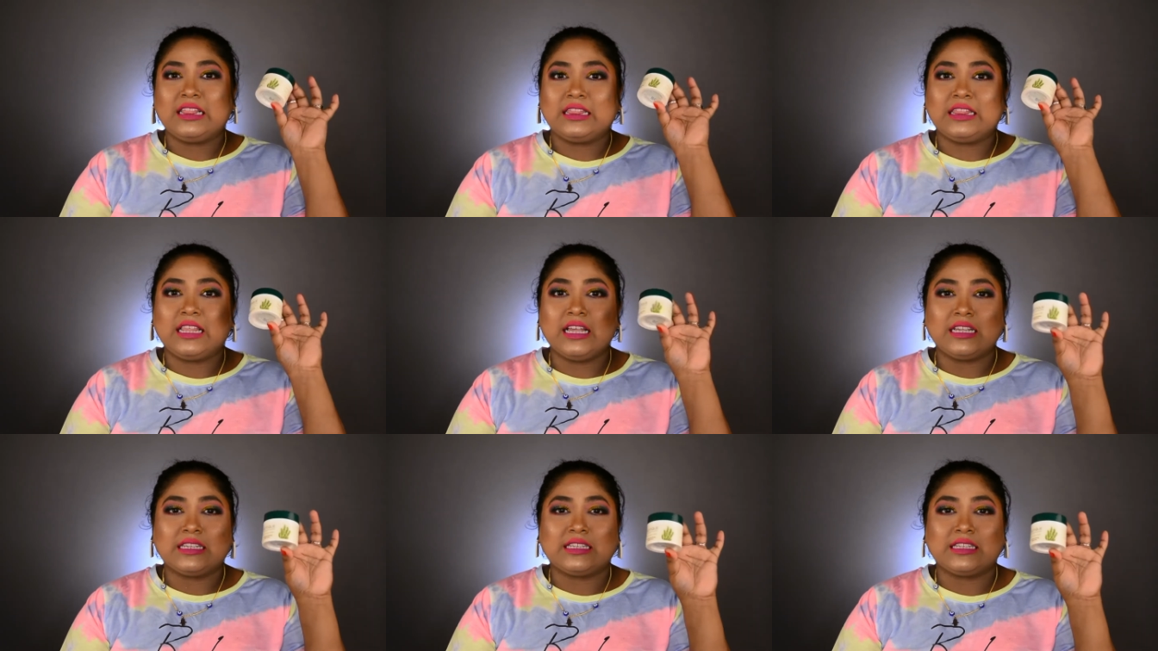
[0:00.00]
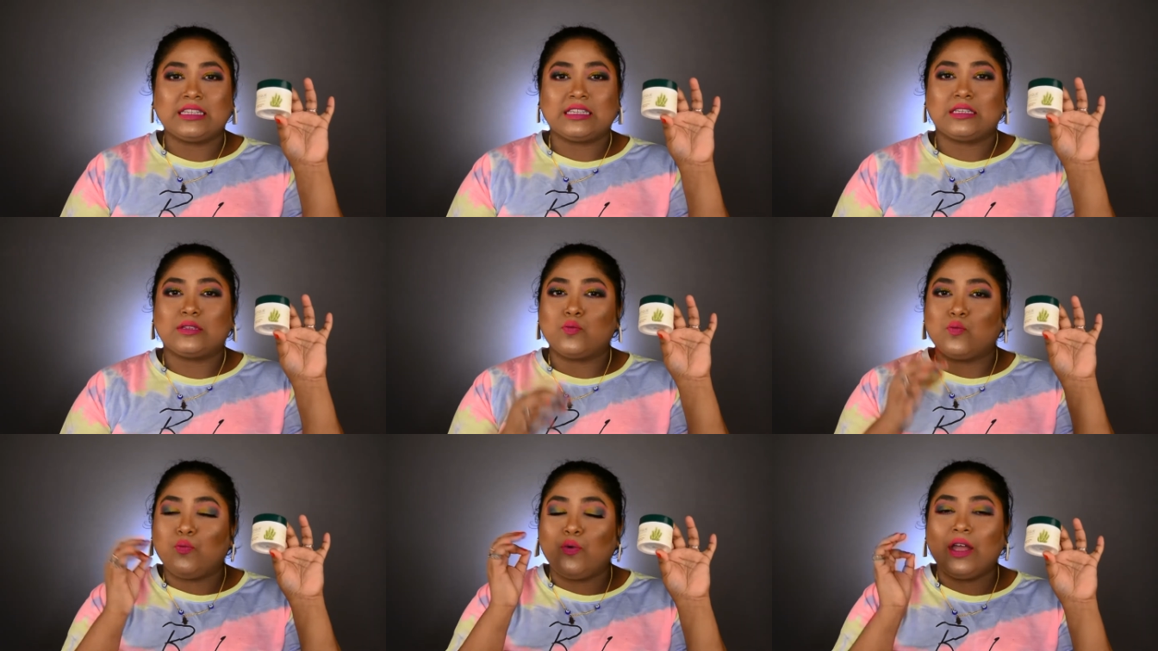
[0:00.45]

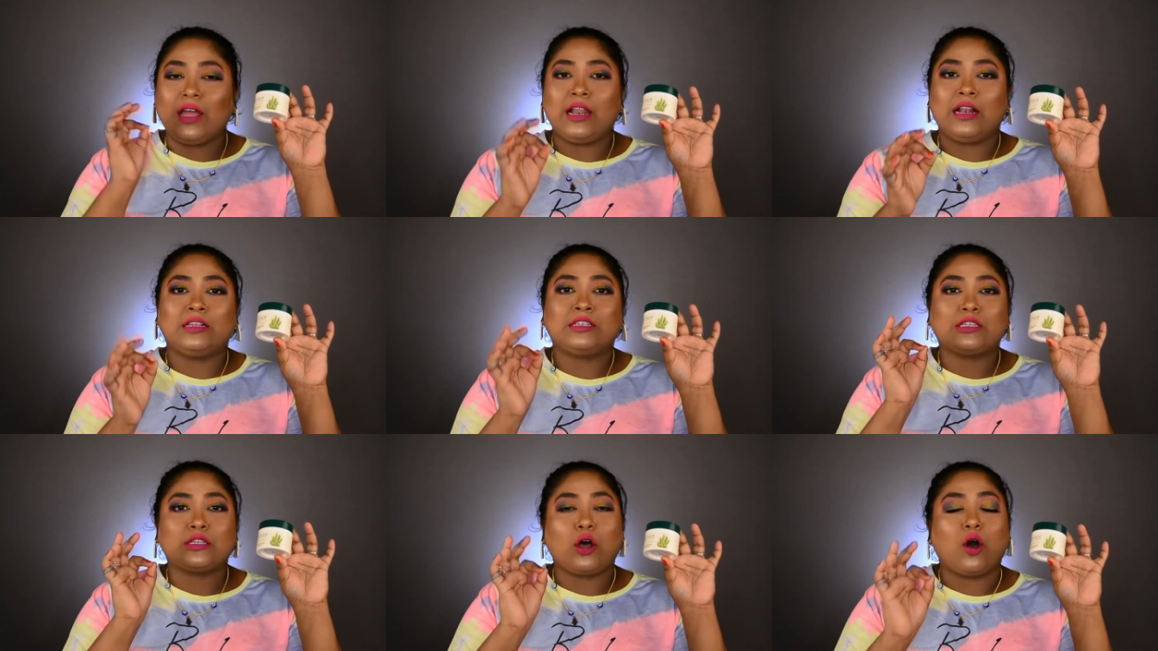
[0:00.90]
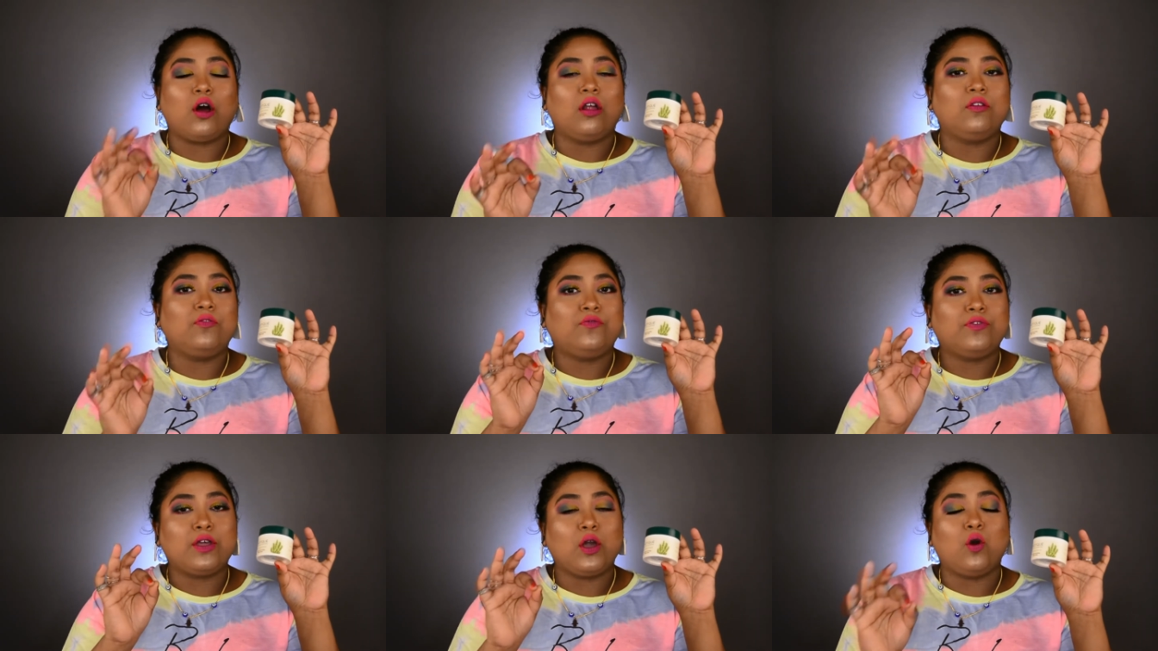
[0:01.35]
this will
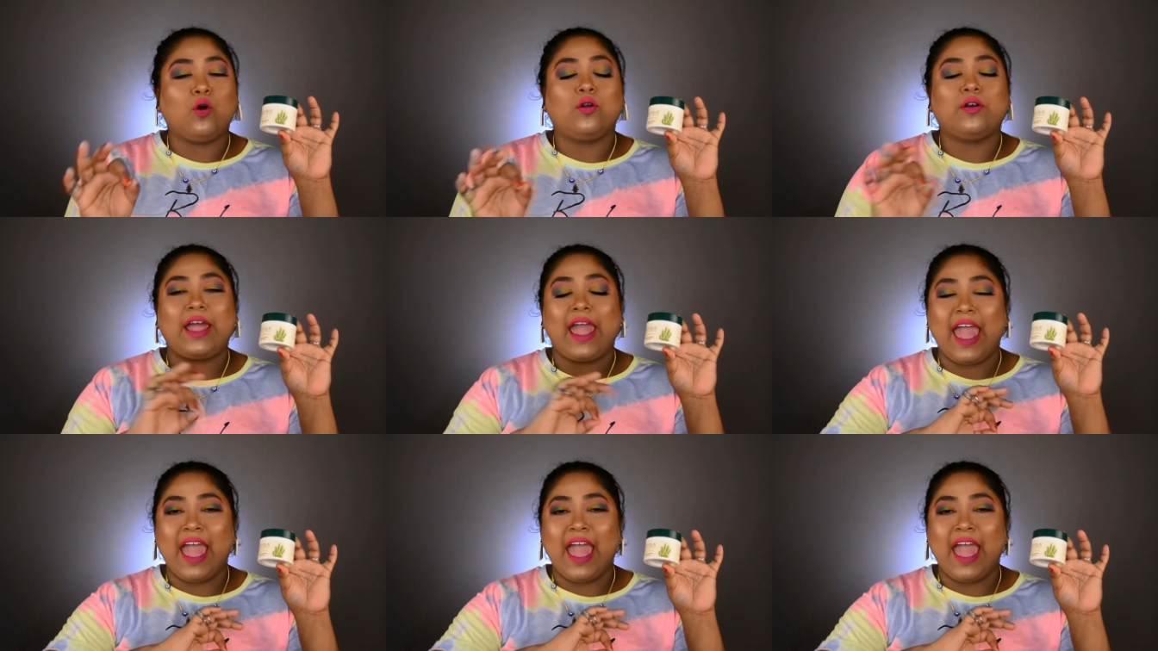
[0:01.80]
solve your